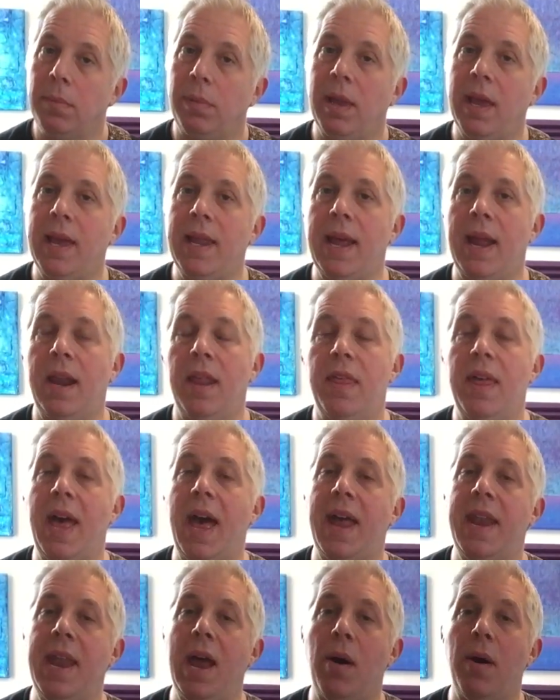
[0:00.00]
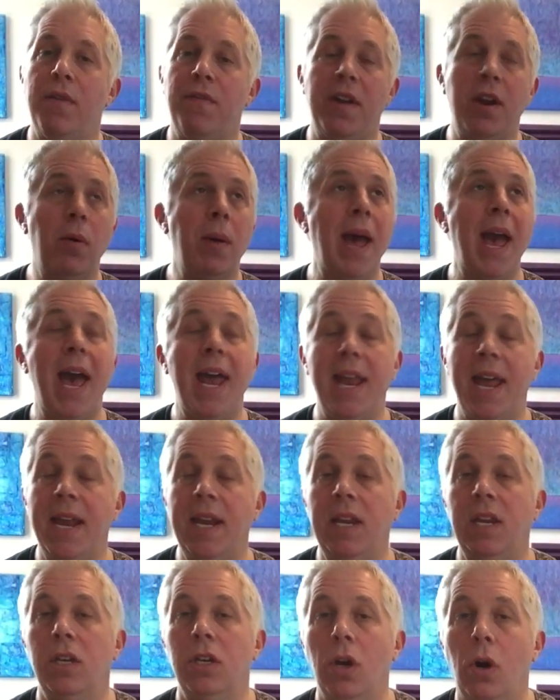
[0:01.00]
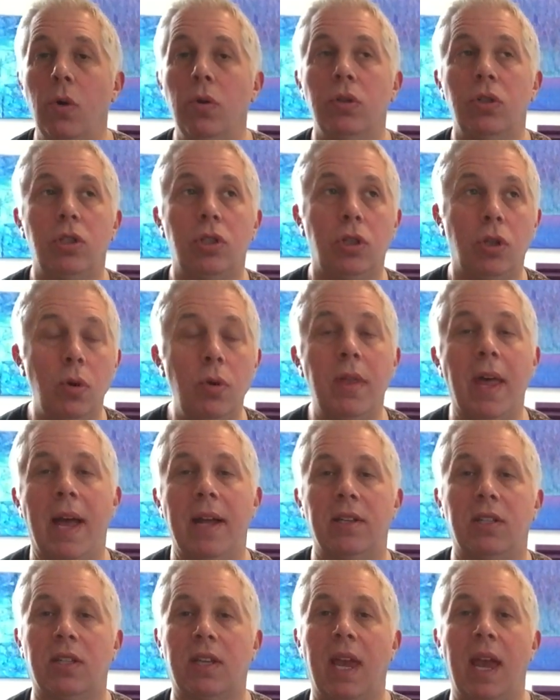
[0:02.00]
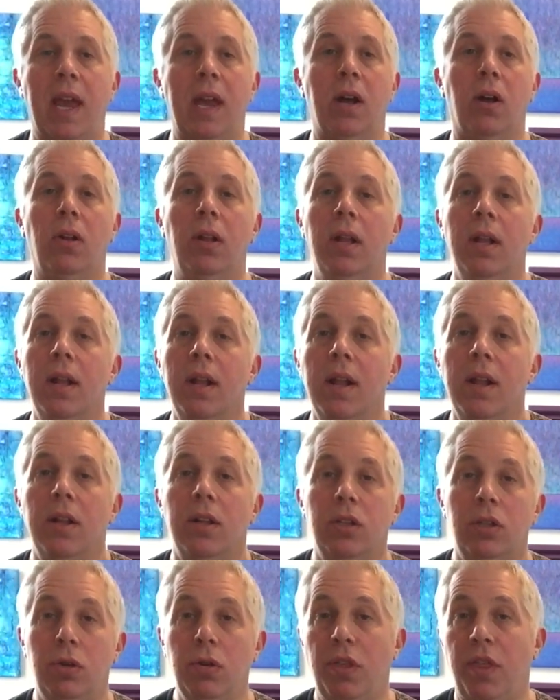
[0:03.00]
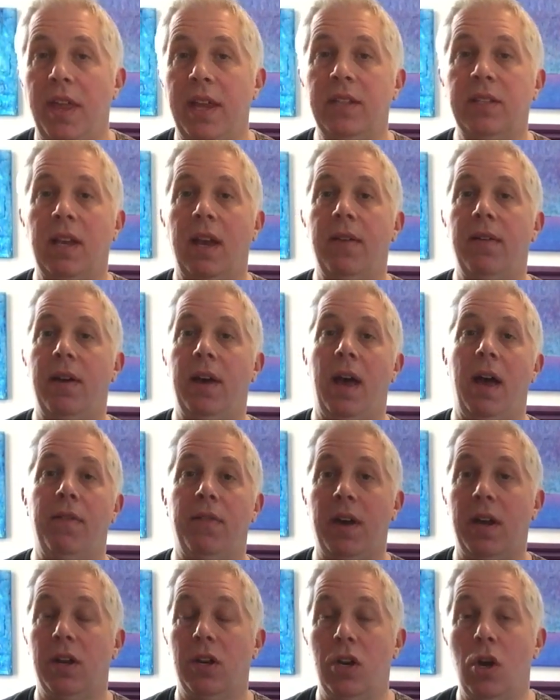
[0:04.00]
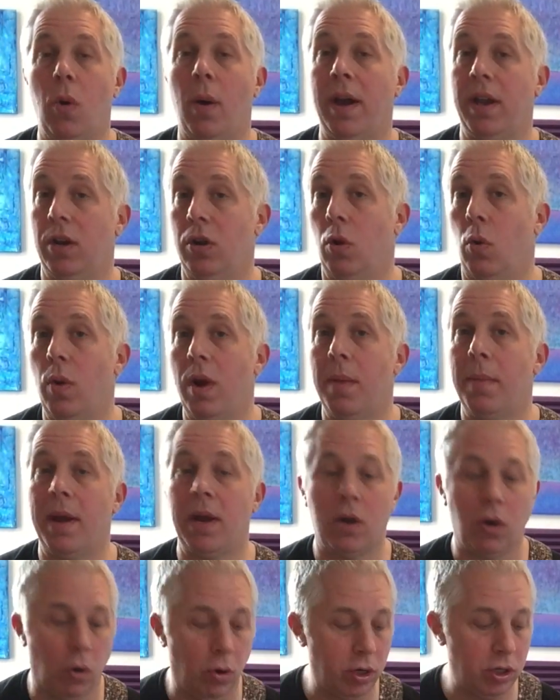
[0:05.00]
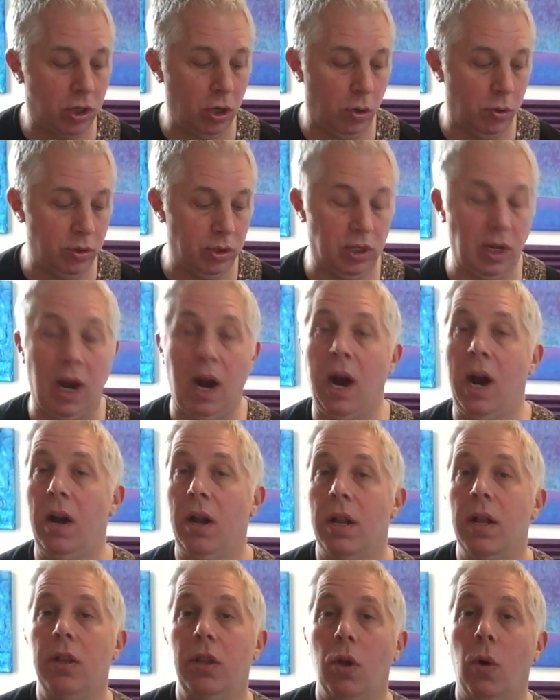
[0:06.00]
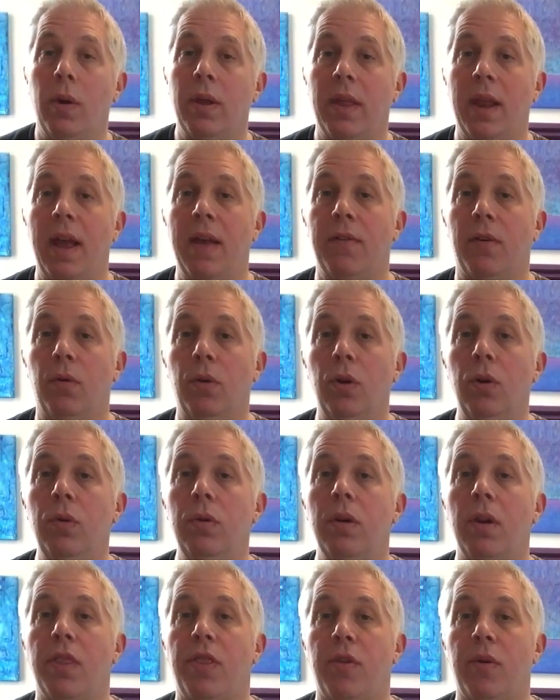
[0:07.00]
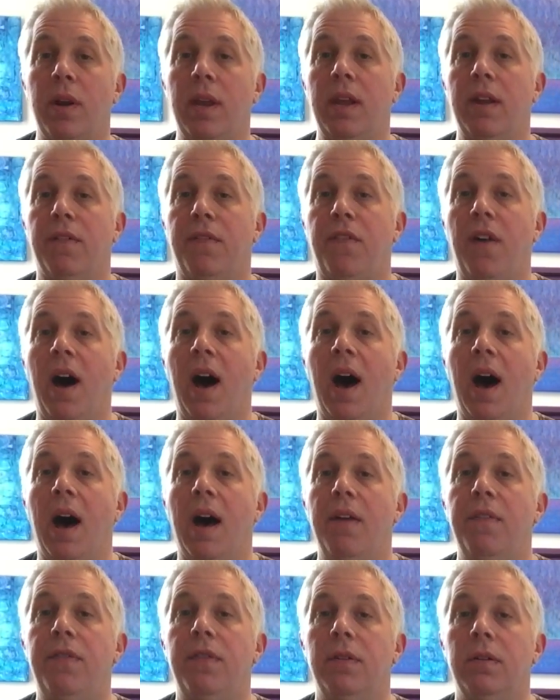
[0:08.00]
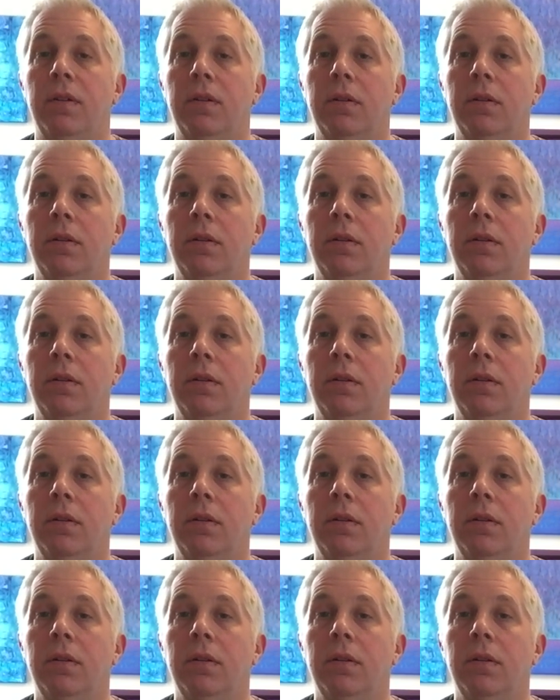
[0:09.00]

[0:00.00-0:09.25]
Playing out of that. Now, if I don't add any notes to that scale, two things I've got to know. I've got to know where my chord tones are, knowing that I have a root, 3, and a 5.